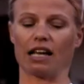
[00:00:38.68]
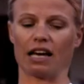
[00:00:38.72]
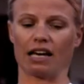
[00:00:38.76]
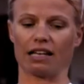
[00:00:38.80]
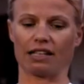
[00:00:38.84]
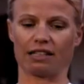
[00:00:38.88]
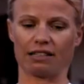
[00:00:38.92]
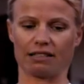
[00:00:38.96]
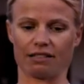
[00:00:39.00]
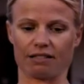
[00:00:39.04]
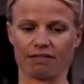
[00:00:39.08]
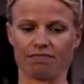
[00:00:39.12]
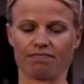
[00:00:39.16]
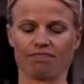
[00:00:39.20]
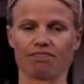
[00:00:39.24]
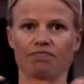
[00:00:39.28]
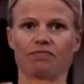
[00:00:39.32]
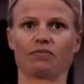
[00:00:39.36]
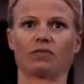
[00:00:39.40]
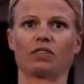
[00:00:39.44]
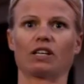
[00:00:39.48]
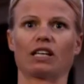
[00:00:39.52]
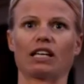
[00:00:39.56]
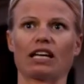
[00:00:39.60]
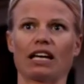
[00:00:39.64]
like
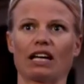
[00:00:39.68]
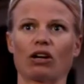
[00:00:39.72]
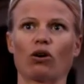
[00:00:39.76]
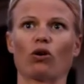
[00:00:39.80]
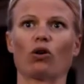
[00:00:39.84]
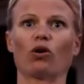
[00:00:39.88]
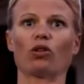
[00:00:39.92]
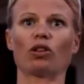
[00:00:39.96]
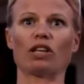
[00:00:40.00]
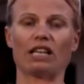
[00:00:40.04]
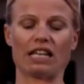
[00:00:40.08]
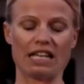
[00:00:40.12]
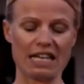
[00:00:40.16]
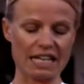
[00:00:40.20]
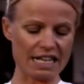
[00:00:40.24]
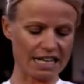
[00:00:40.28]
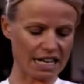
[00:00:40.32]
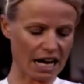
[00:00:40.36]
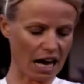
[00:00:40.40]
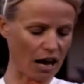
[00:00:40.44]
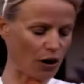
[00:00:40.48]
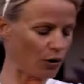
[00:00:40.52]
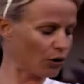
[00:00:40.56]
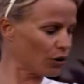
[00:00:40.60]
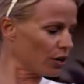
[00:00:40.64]
get all the heat
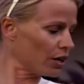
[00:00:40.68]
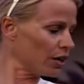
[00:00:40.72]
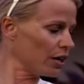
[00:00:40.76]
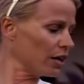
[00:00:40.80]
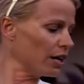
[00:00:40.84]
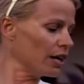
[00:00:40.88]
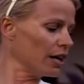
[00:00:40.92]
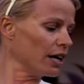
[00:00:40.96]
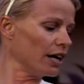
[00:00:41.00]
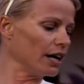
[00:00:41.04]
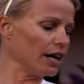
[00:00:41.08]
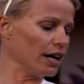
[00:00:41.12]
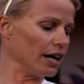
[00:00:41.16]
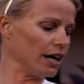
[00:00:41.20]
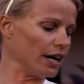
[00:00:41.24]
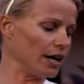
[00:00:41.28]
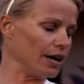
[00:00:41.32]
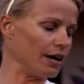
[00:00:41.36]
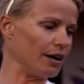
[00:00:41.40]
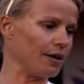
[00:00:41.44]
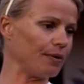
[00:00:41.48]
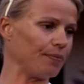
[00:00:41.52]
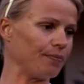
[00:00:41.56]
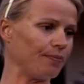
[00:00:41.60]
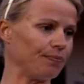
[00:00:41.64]
out
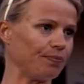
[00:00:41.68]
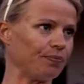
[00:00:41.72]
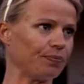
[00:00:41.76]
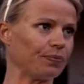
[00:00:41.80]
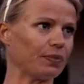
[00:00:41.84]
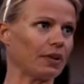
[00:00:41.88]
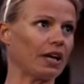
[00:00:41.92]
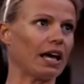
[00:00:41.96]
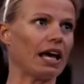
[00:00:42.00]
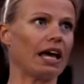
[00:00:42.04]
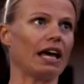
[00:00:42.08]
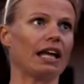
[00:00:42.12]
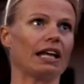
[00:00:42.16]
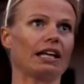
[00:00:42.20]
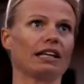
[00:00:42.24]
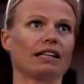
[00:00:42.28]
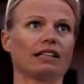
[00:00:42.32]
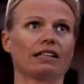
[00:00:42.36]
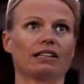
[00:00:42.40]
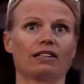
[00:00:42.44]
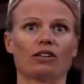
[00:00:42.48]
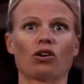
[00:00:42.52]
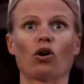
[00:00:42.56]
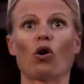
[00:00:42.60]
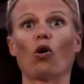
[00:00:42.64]
um,
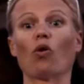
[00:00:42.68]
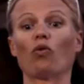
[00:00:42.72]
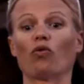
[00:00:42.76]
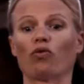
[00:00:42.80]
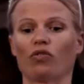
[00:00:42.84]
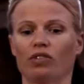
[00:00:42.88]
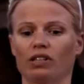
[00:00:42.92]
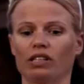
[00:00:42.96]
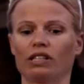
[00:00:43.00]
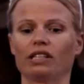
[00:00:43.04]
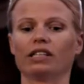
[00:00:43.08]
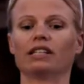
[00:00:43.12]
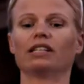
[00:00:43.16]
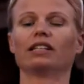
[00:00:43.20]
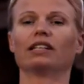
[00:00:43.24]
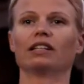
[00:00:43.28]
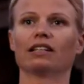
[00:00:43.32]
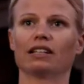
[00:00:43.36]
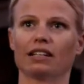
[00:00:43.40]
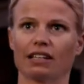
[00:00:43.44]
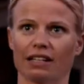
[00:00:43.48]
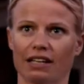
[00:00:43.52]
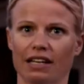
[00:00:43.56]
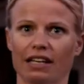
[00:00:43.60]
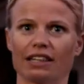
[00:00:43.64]
and hopefully
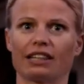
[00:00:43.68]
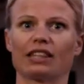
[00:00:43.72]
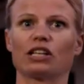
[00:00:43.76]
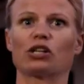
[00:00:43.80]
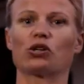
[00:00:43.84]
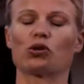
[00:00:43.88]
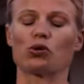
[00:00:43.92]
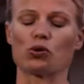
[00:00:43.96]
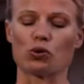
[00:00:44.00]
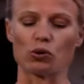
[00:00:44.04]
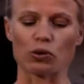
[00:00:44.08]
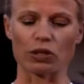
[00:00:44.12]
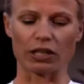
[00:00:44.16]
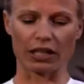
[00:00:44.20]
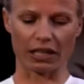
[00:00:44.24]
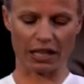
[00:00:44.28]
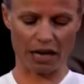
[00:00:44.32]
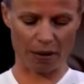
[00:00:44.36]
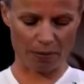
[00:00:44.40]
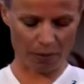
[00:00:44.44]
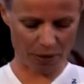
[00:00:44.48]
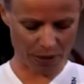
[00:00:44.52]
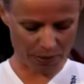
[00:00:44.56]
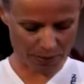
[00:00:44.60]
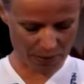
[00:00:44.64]
get the cooling
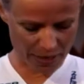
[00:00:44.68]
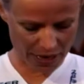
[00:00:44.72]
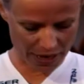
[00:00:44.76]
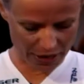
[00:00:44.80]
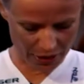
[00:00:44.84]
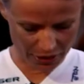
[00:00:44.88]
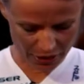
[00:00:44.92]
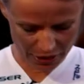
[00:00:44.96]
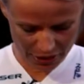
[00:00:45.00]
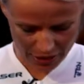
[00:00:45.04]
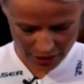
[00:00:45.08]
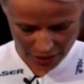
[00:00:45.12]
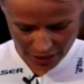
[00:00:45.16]
a bit better.